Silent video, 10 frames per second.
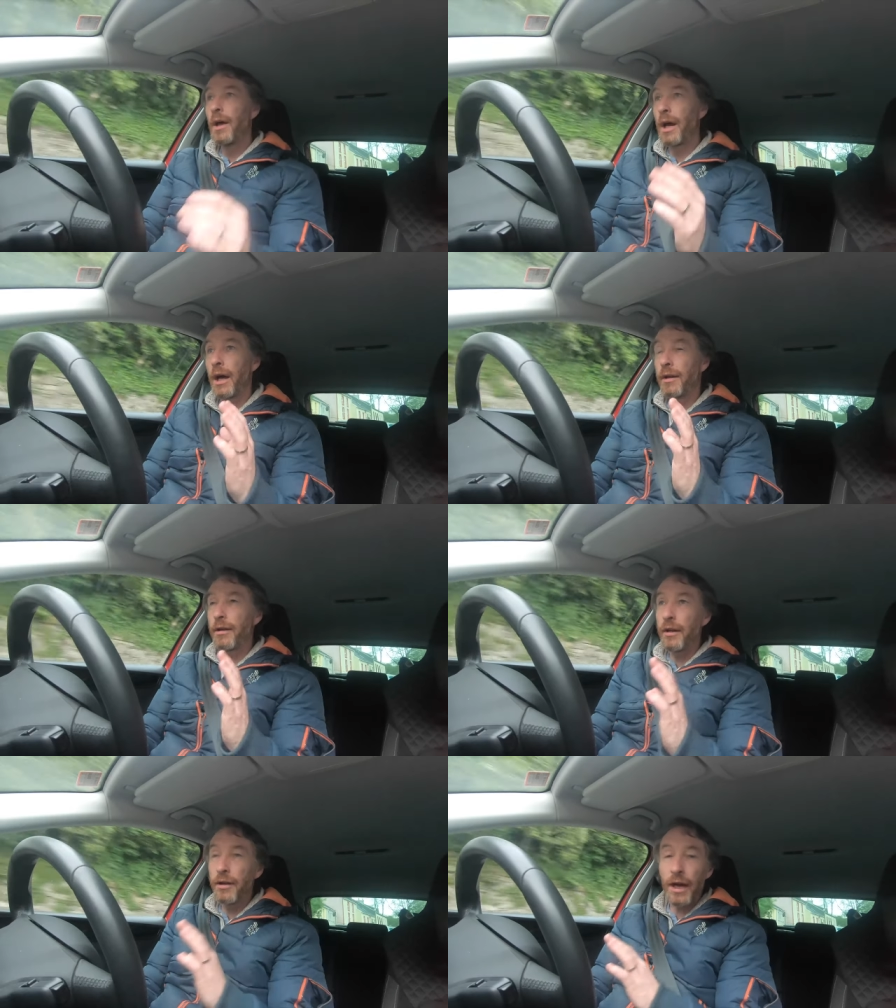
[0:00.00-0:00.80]
and
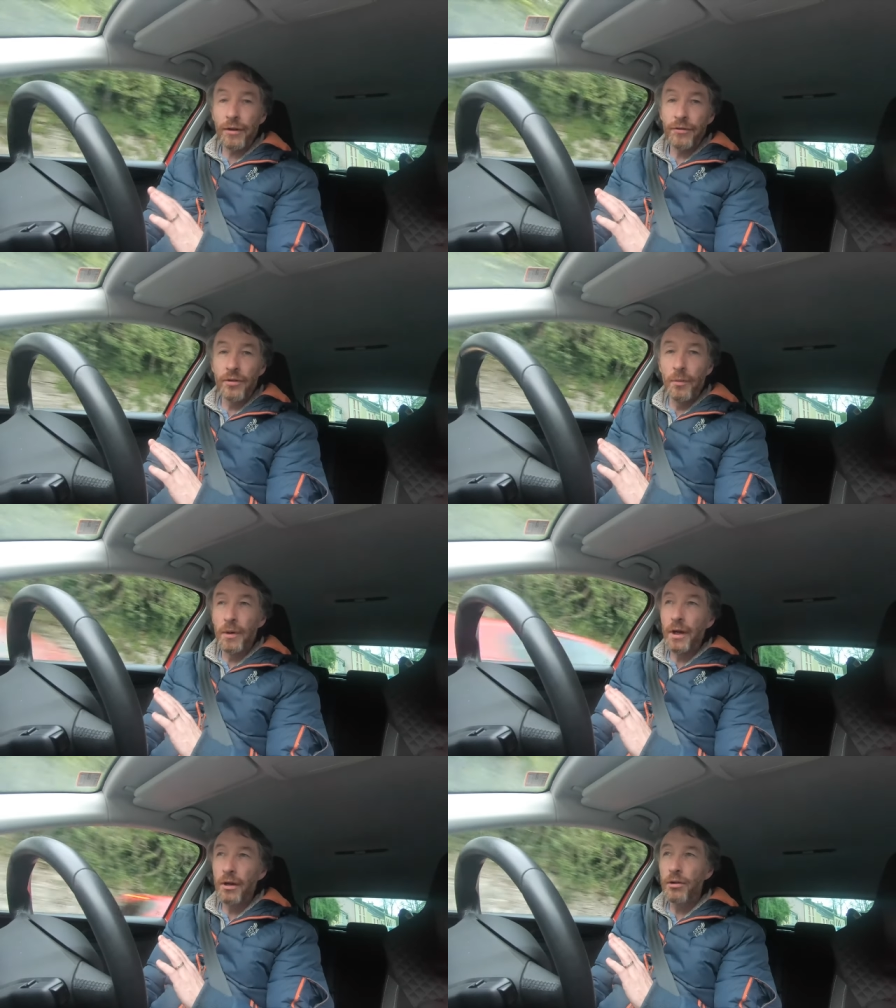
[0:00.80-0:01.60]
it has some
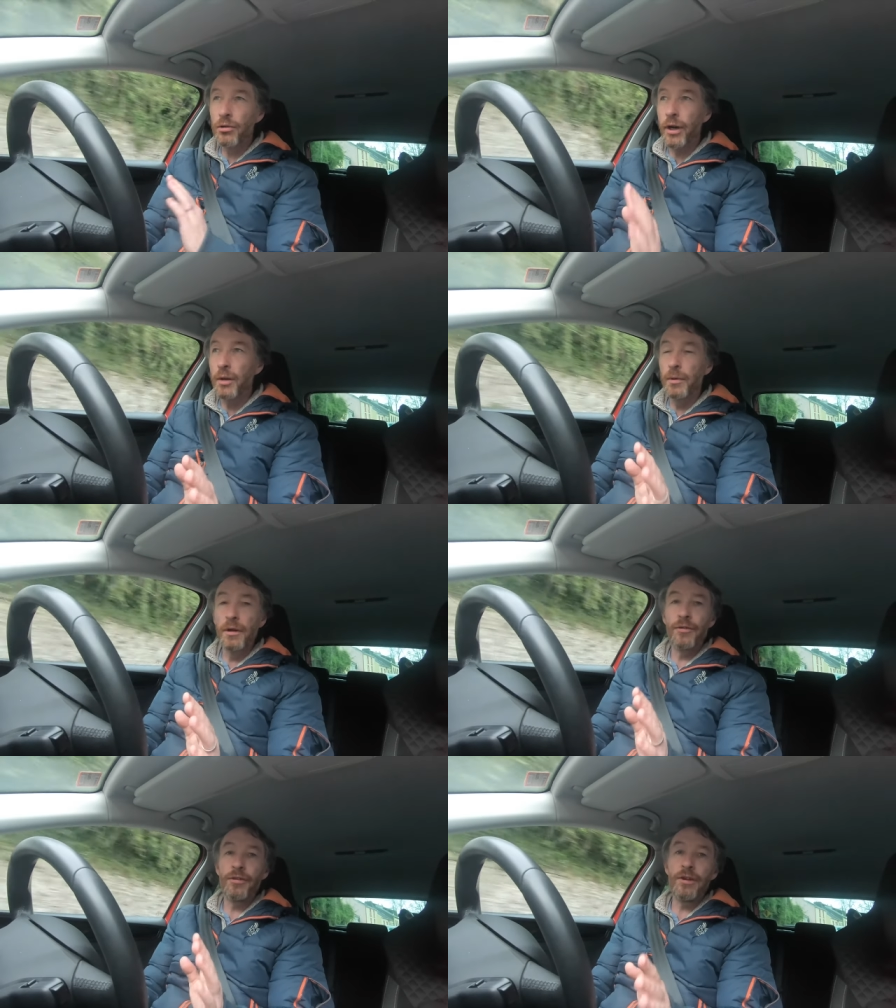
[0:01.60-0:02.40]
incredible
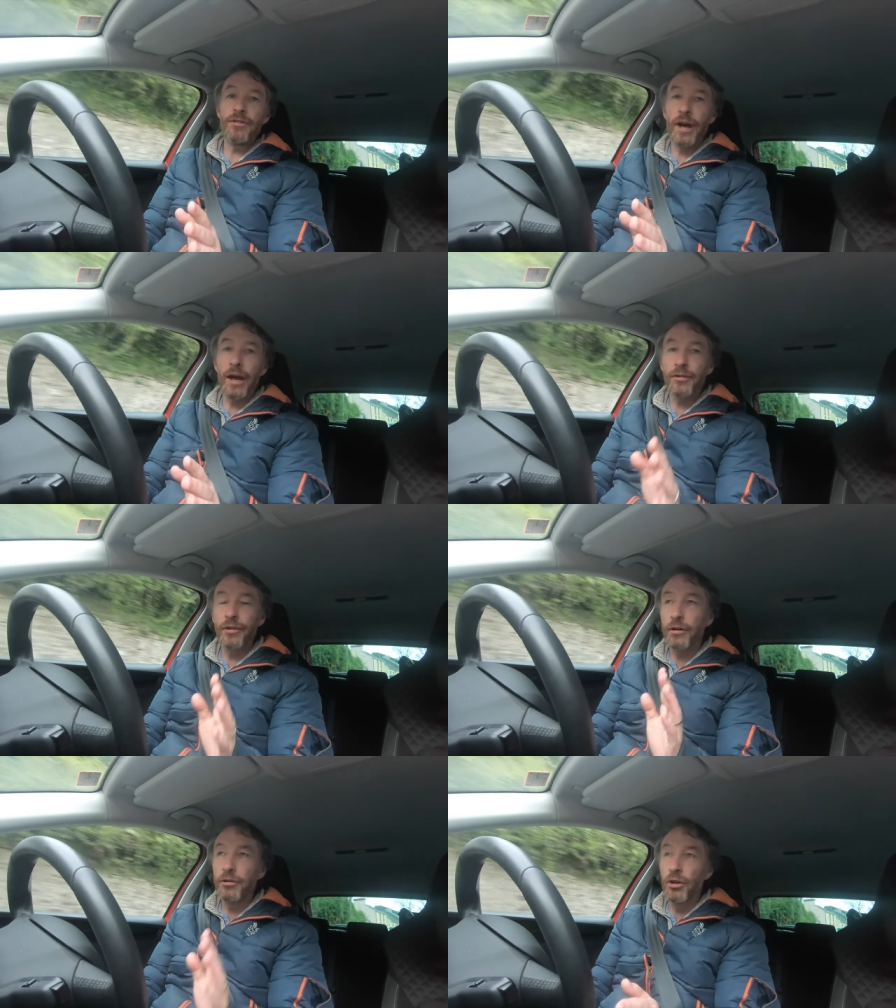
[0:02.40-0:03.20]
sea stacks that
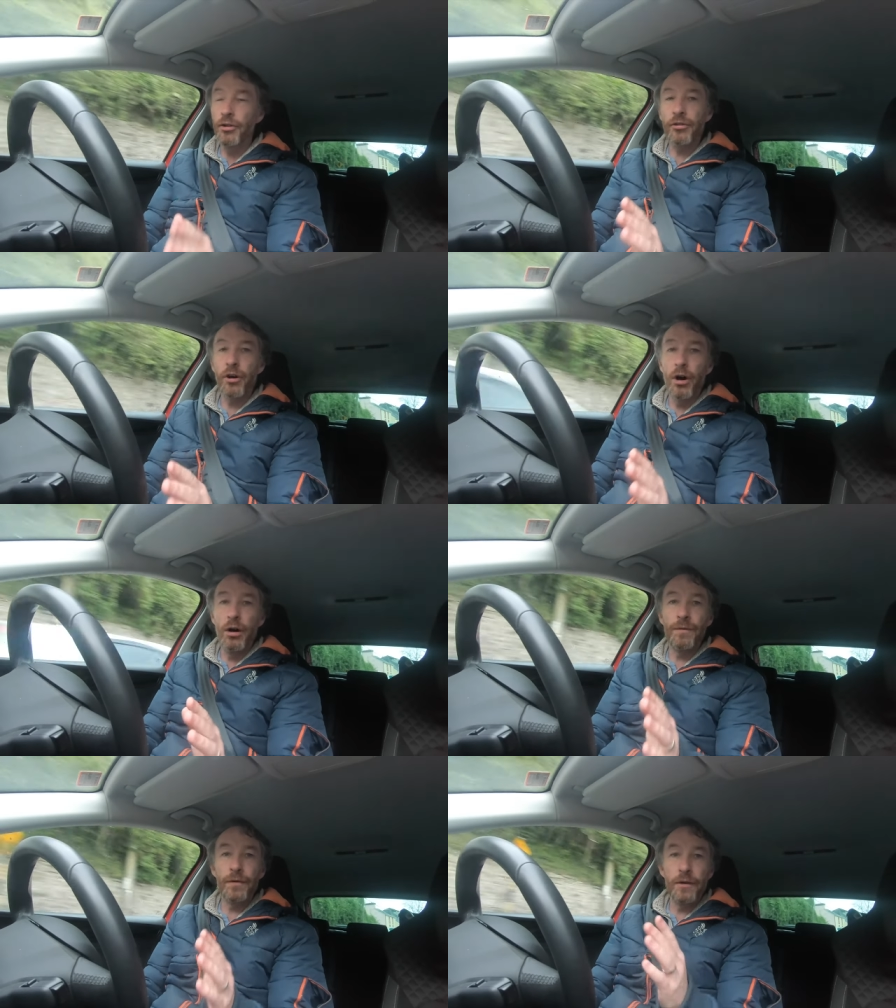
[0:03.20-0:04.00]
are just off
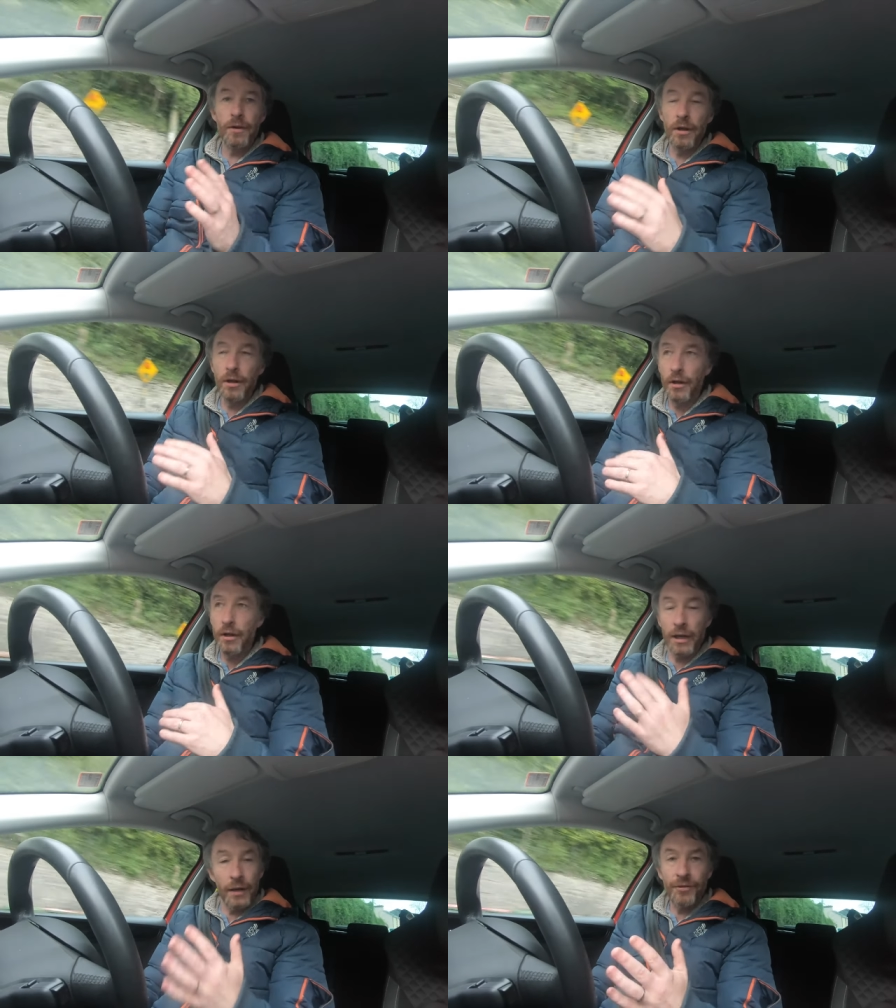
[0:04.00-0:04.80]
the
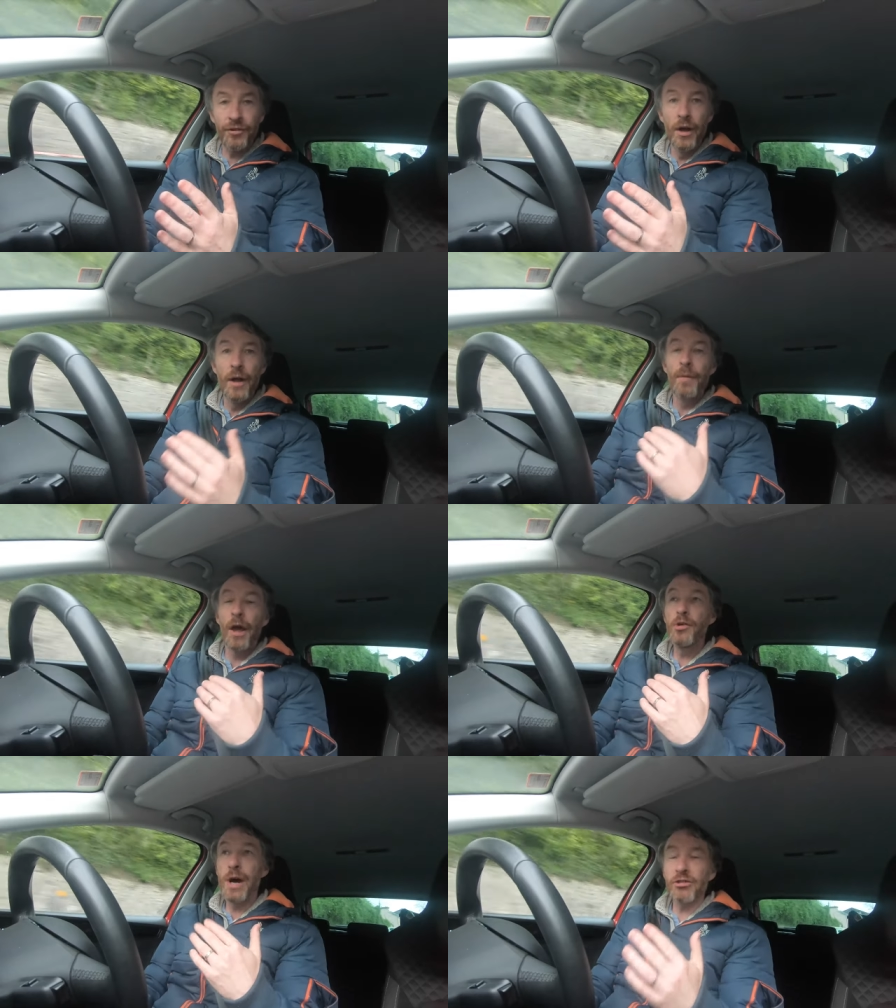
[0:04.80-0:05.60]
cliffs, and
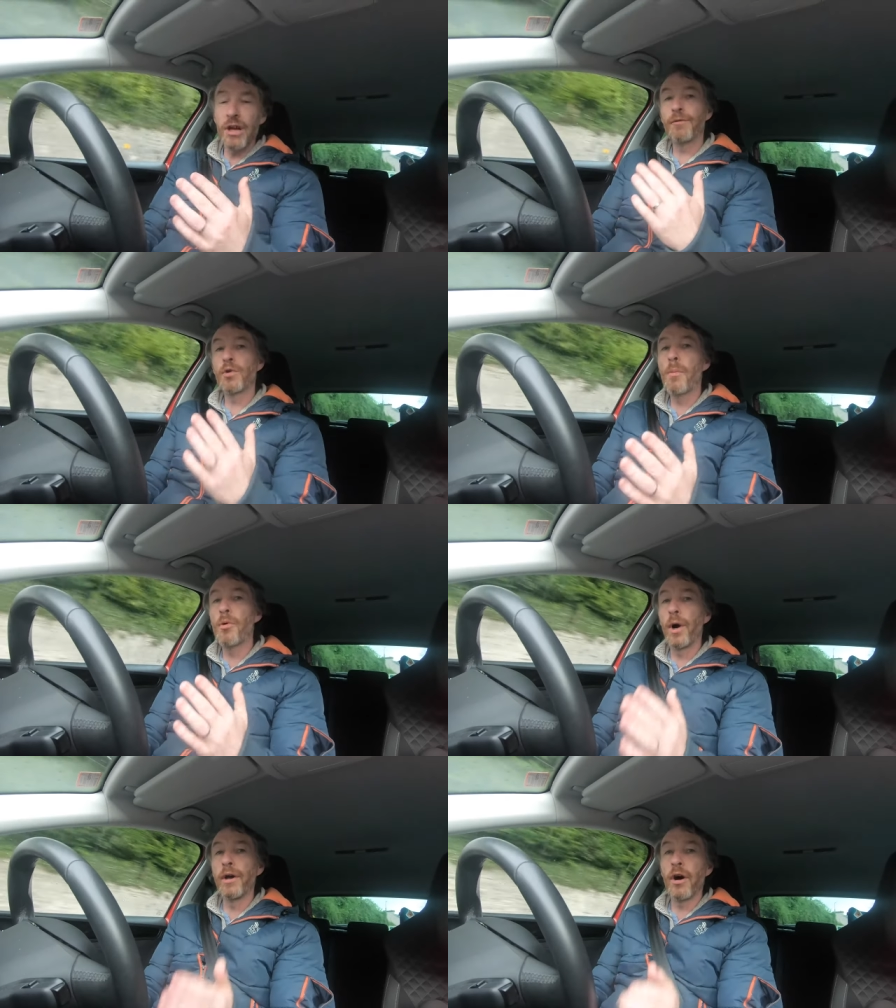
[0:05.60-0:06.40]
you actually have to go up
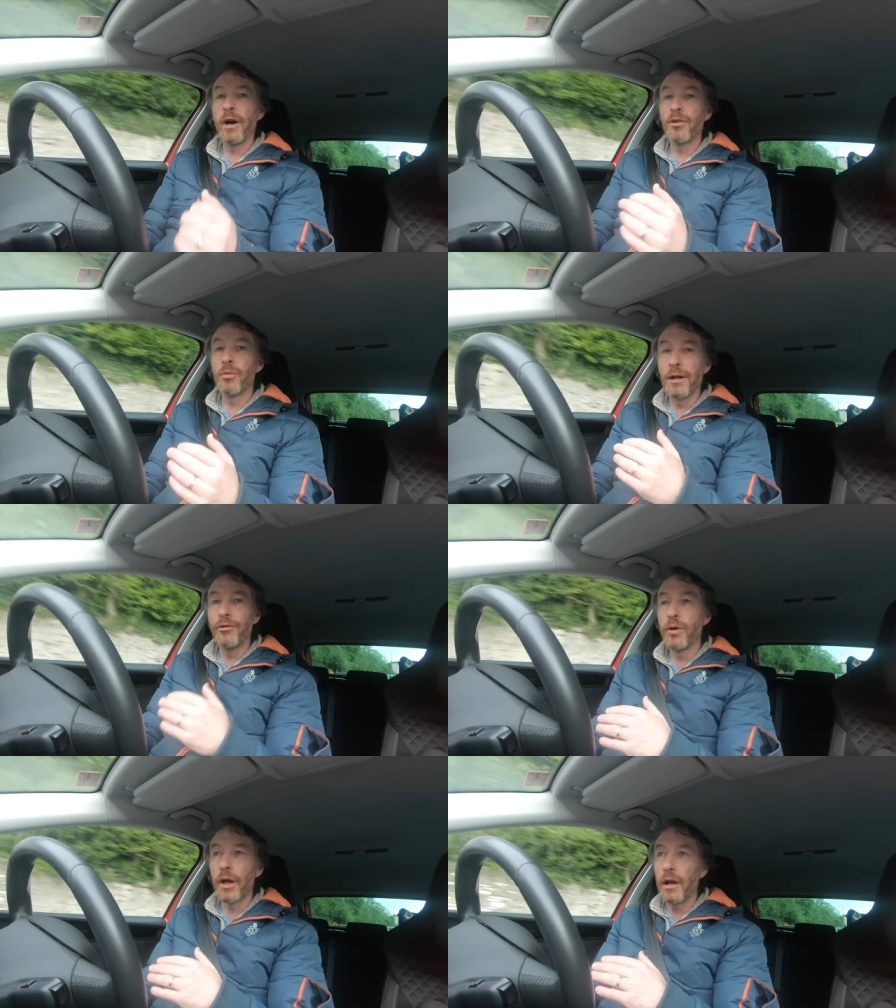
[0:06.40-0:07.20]
quite high as well, so
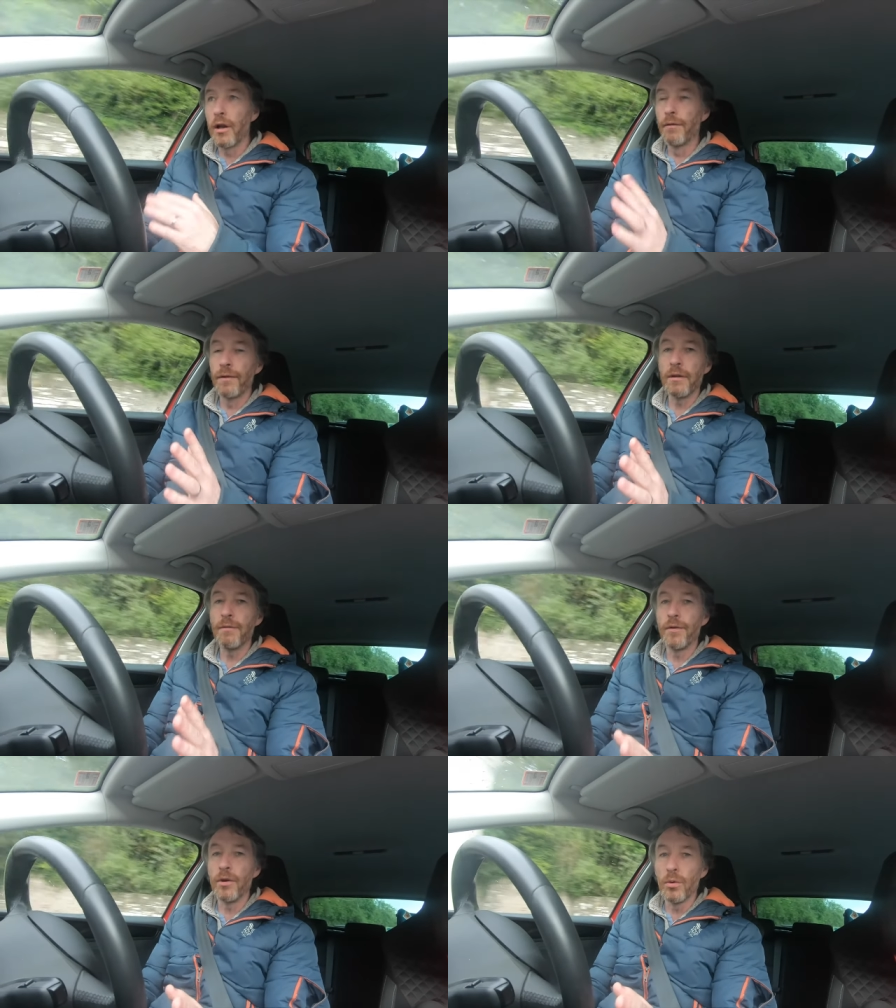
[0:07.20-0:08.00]
you get a lovely
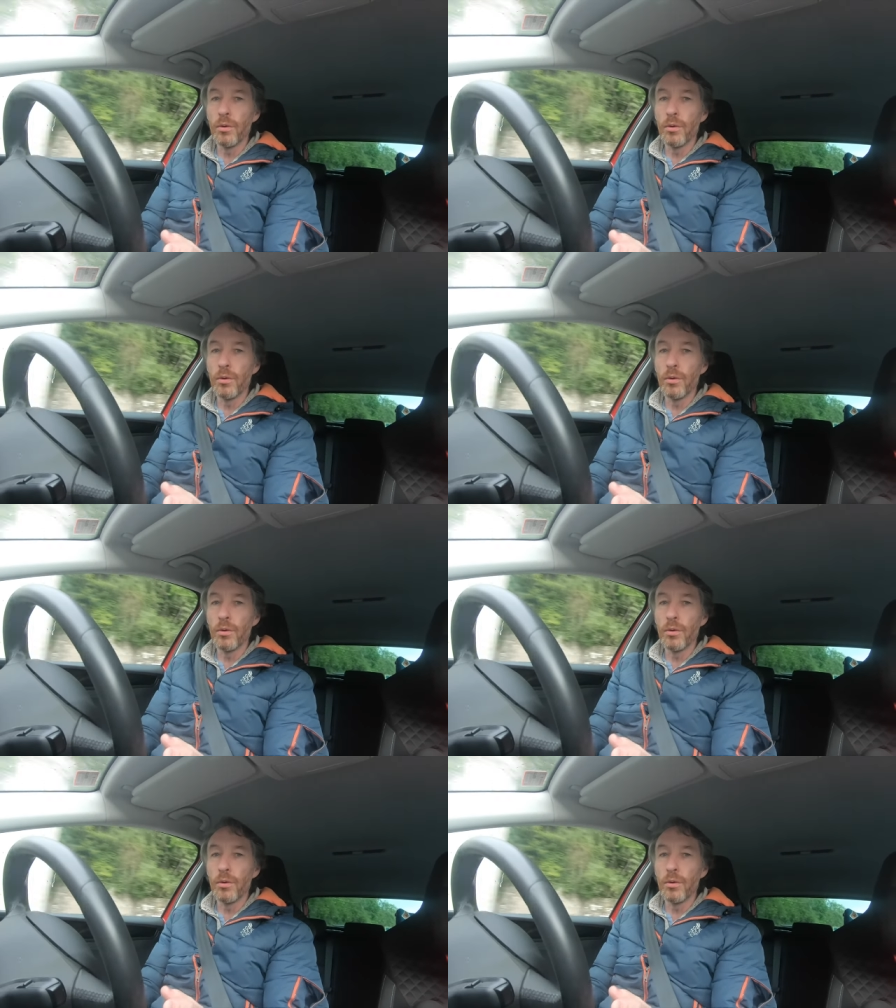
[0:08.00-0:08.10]
view